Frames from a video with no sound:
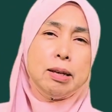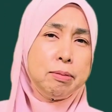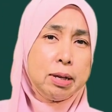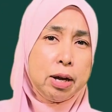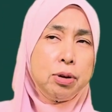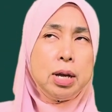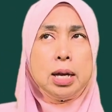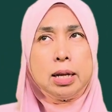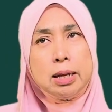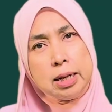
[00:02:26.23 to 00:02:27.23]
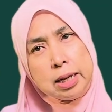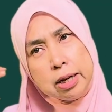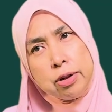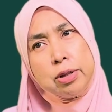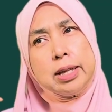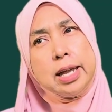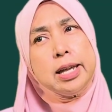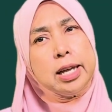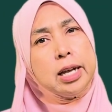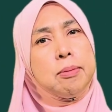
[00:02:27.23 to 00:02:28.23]
them down,
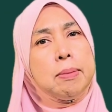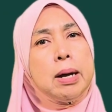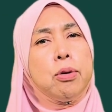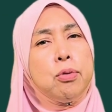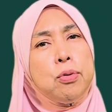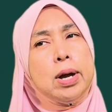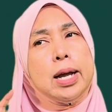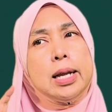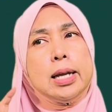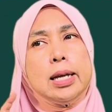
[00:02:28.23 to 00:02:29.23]
thinking about what